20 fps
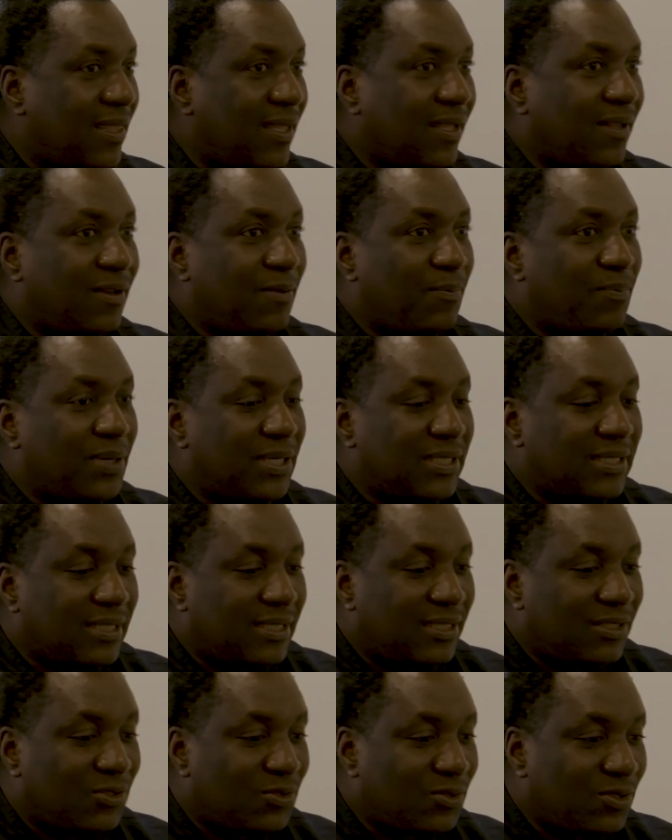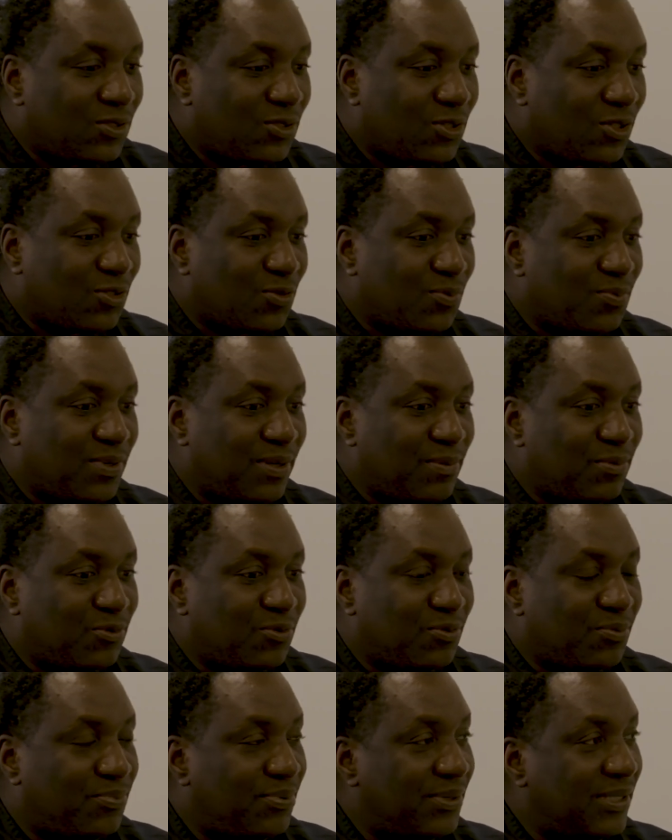think the pressing issue is just to be able
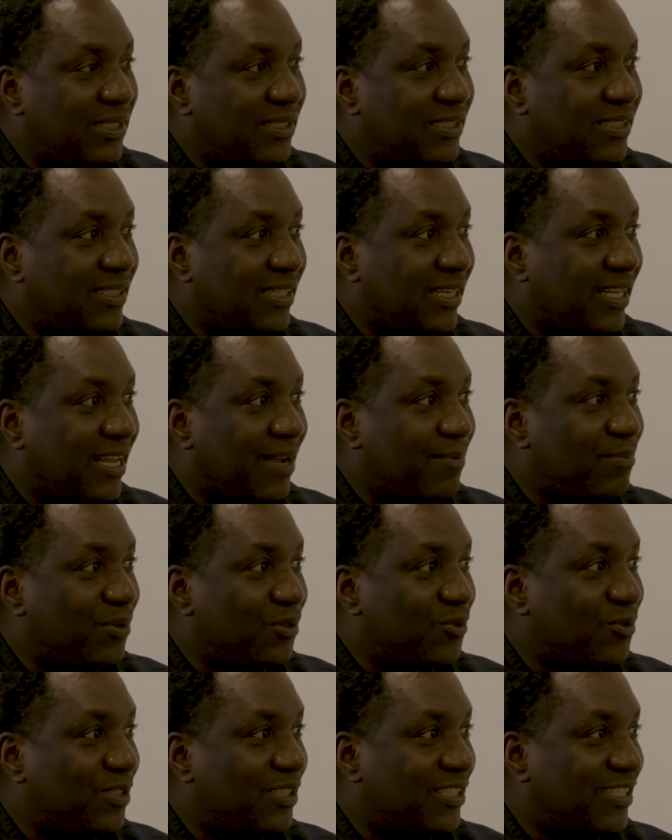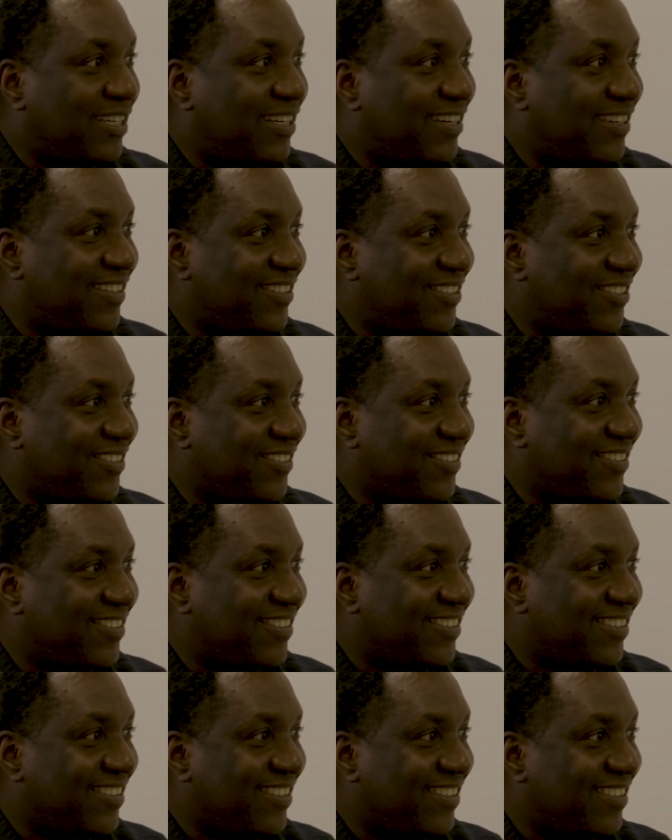to bridge the gap between
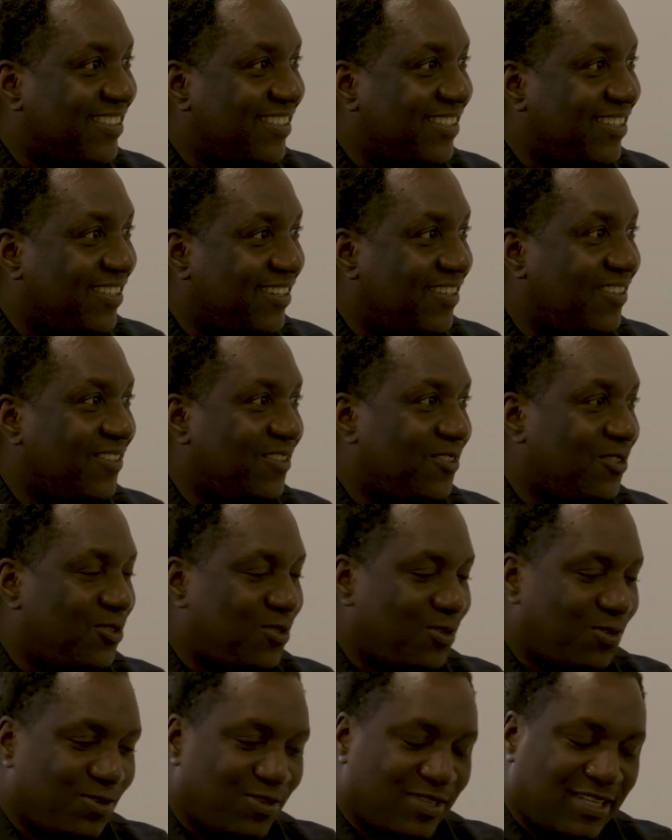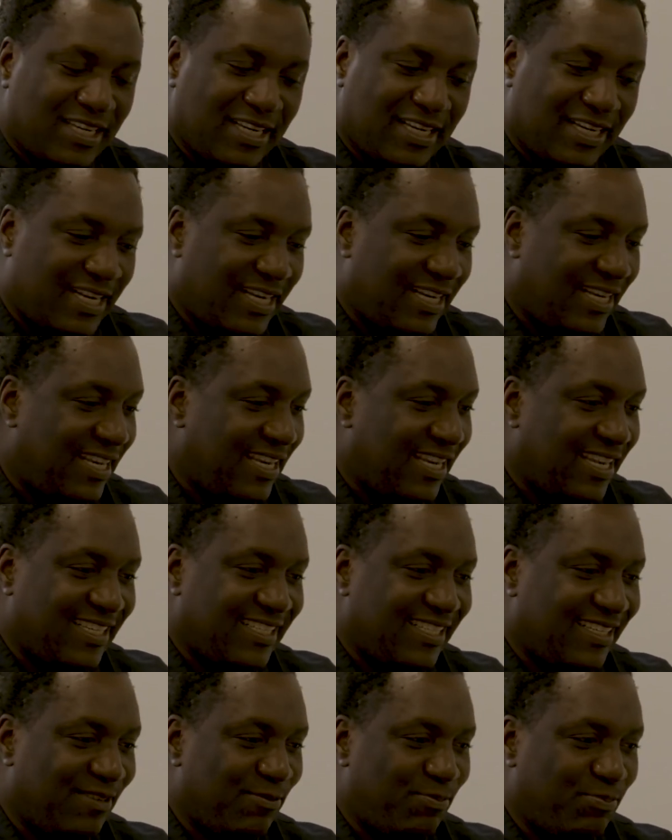generations. You know, so
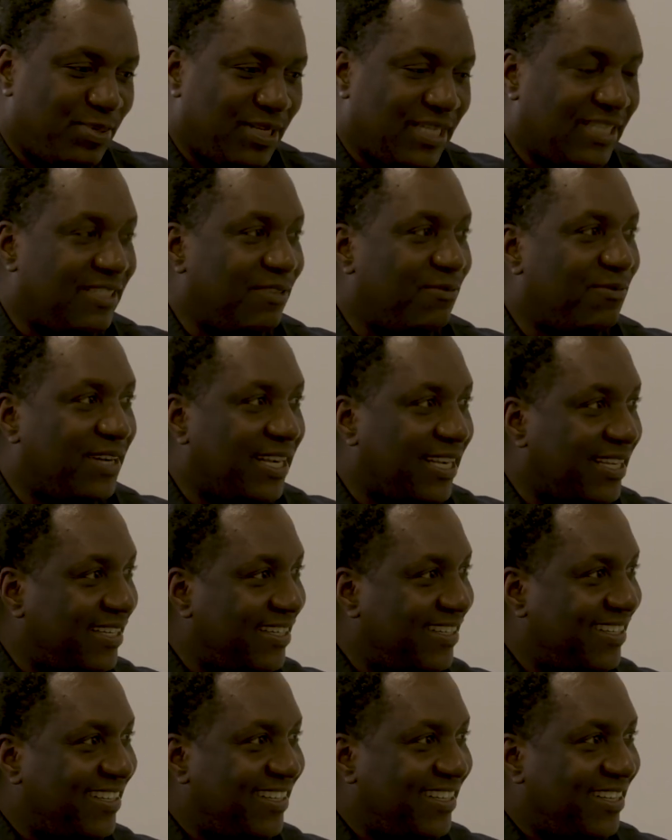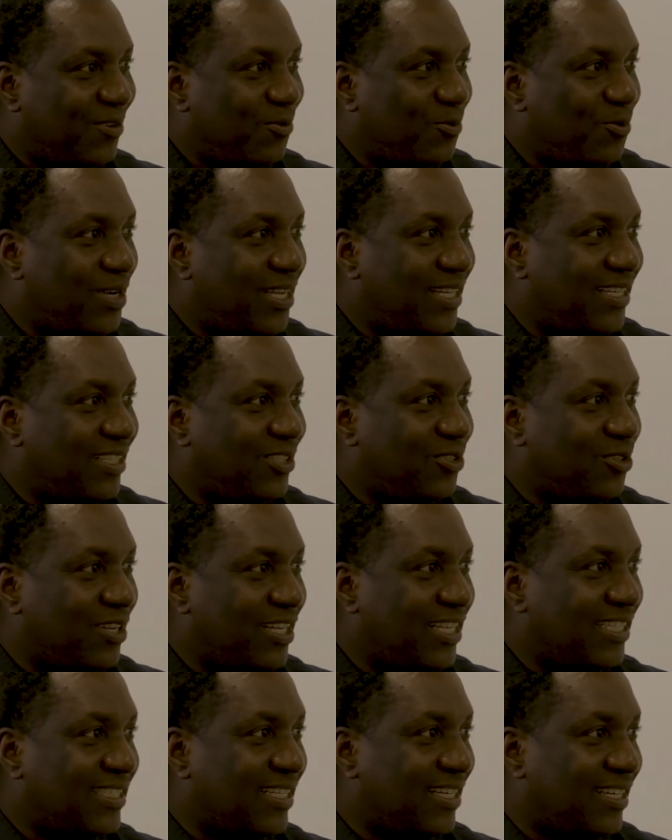there's a big divide where the
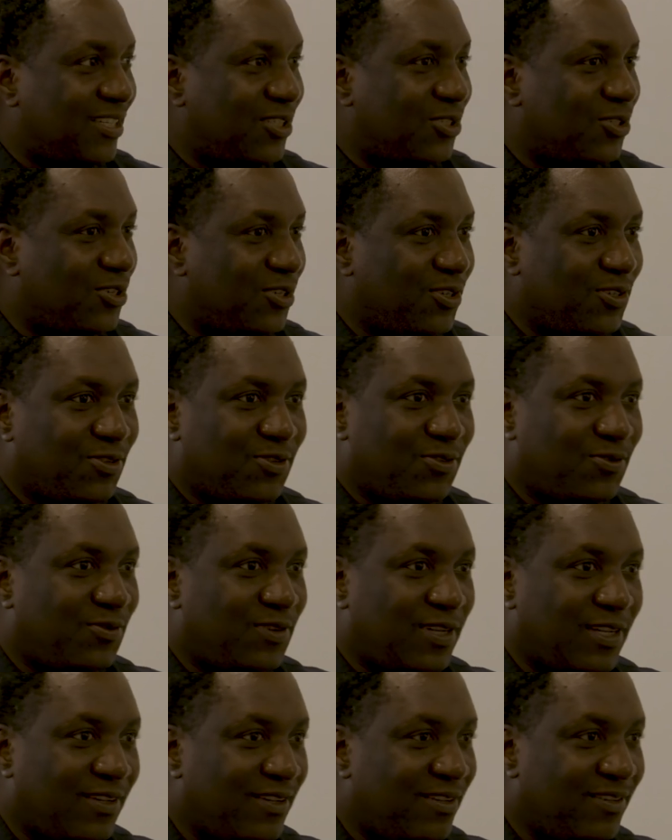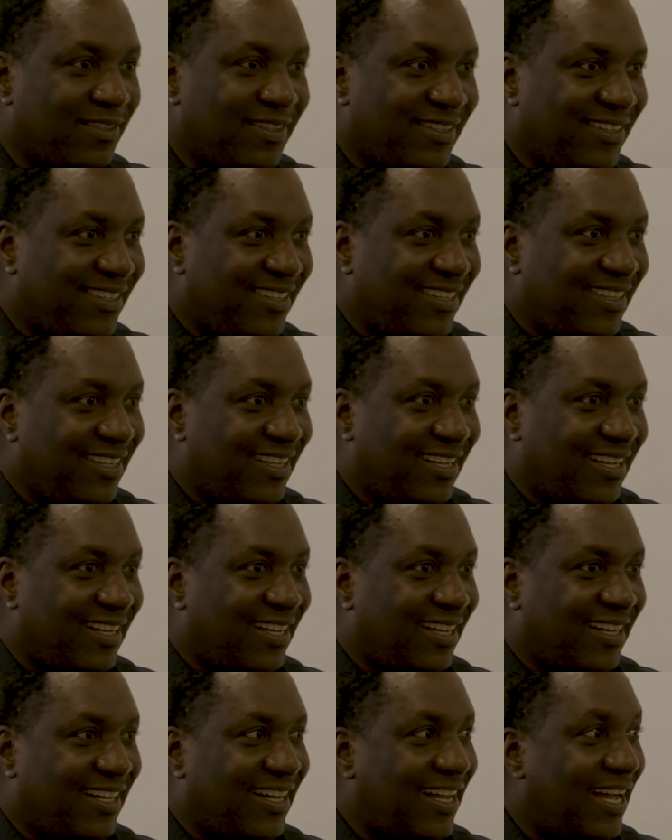younger generations feel
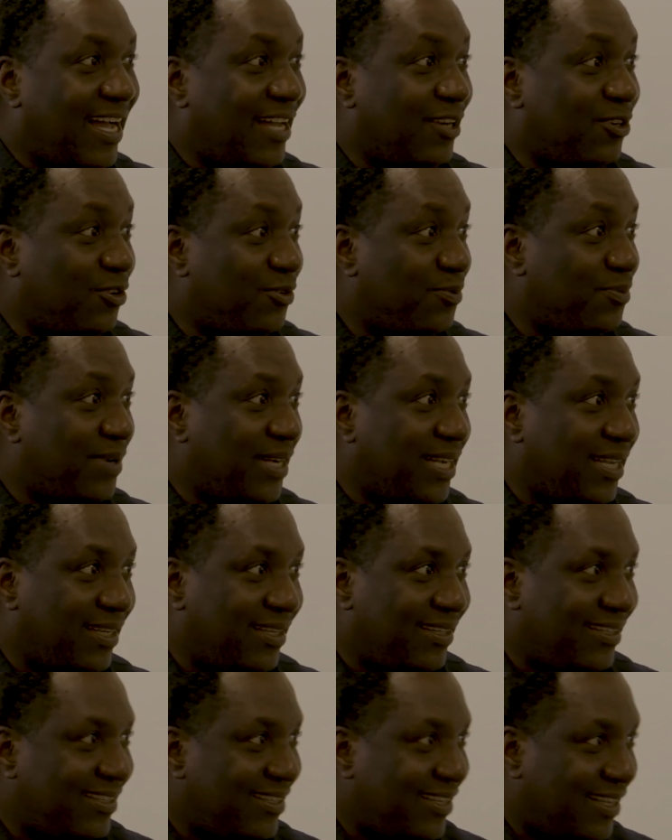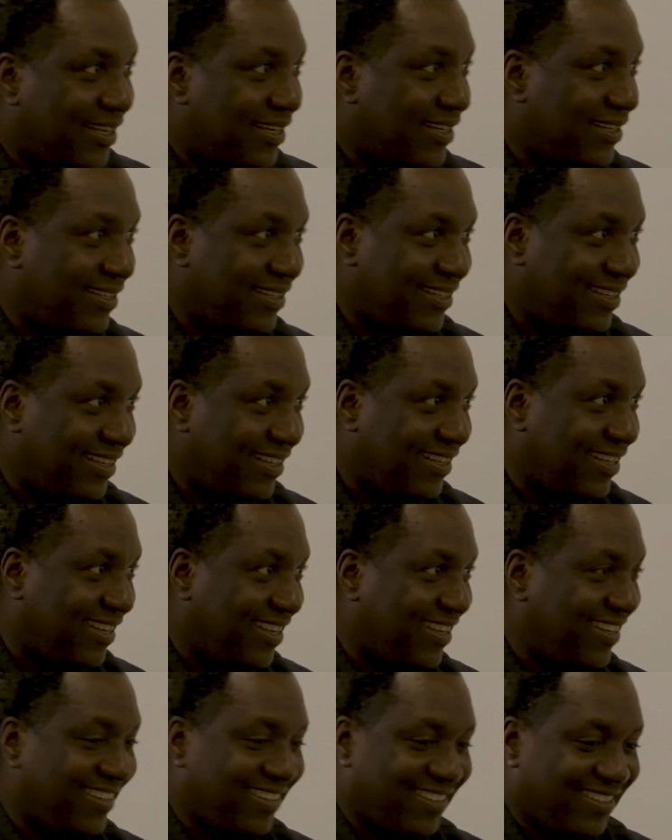hard done by, and
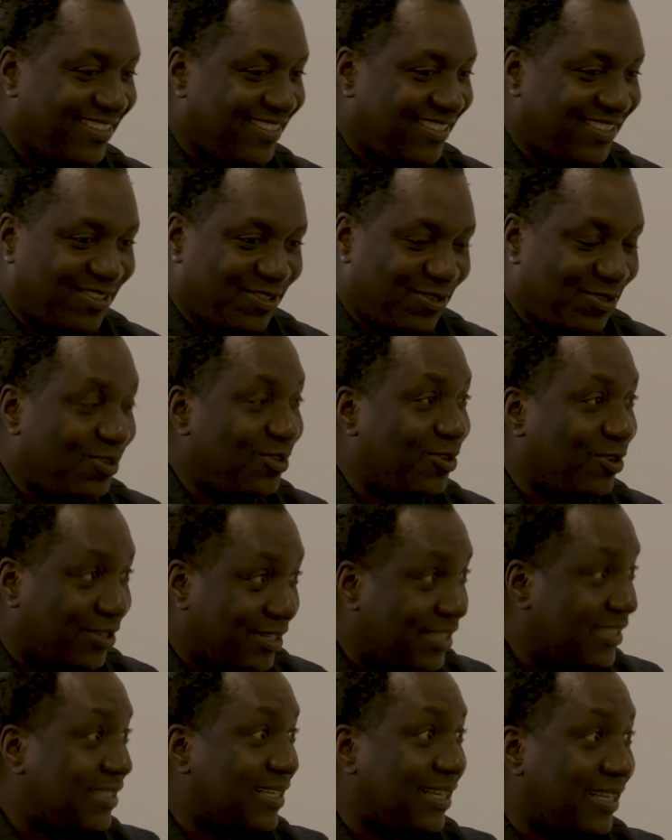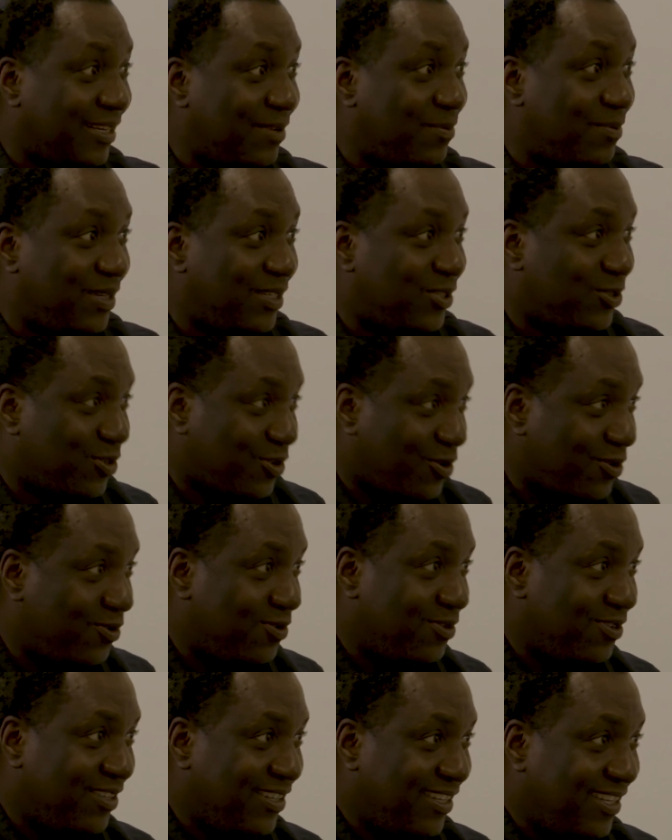again, understandably so,